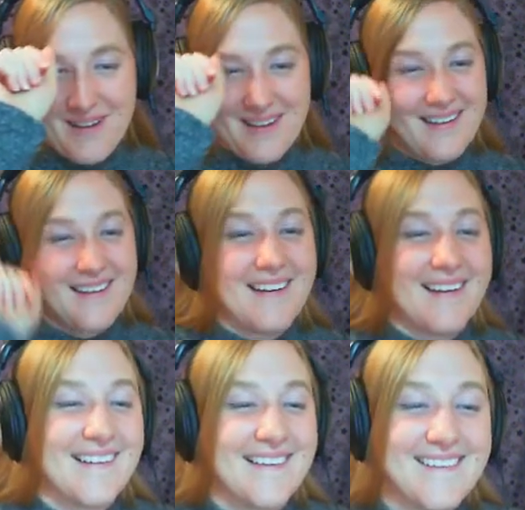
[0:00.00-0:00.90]

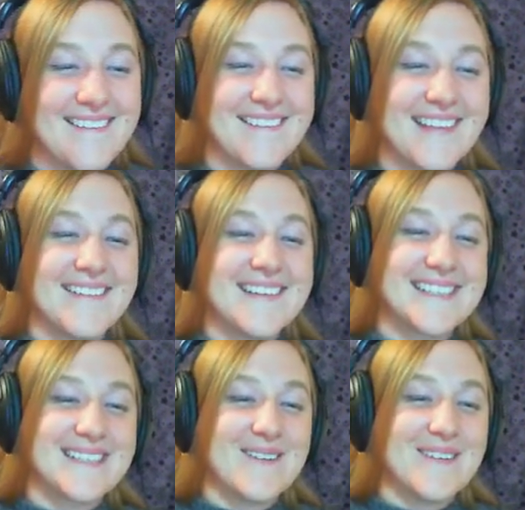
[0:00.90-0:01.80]
Oh, that
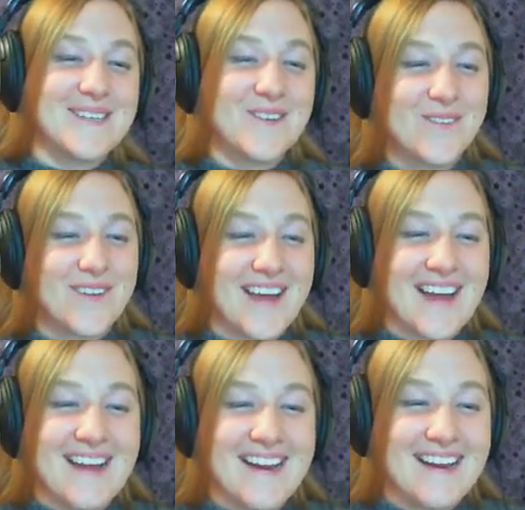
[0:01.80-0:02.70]
was so much
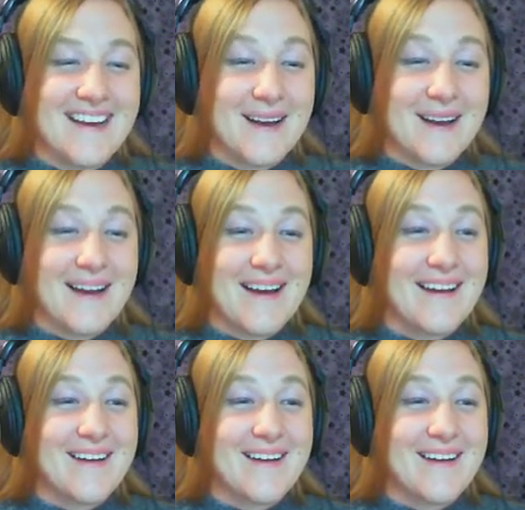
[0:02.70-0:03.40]
fun.